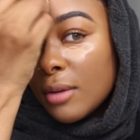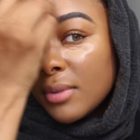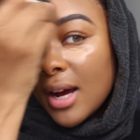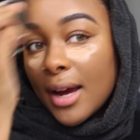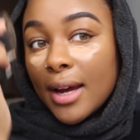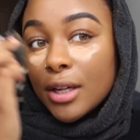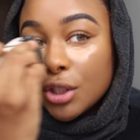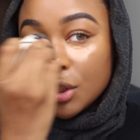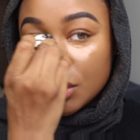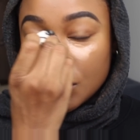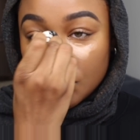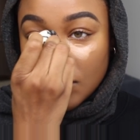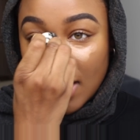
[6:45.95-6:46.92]
I'm not as
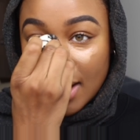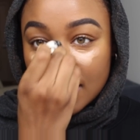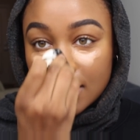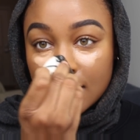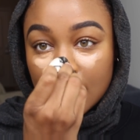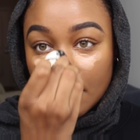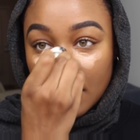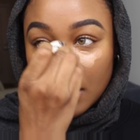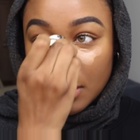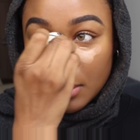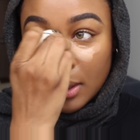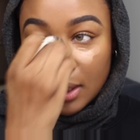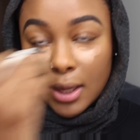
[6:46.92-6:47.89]
stressed
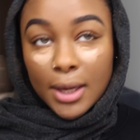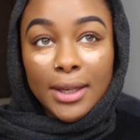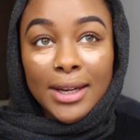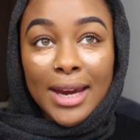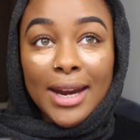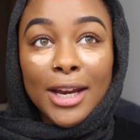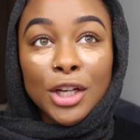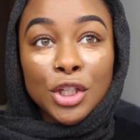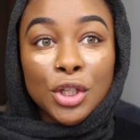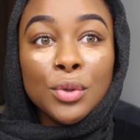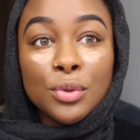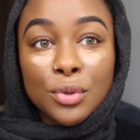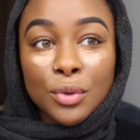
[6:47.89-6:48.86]
about getting
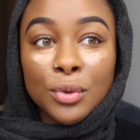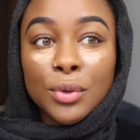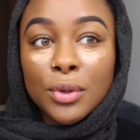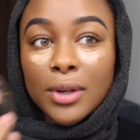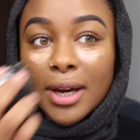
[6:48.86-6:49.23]
to school.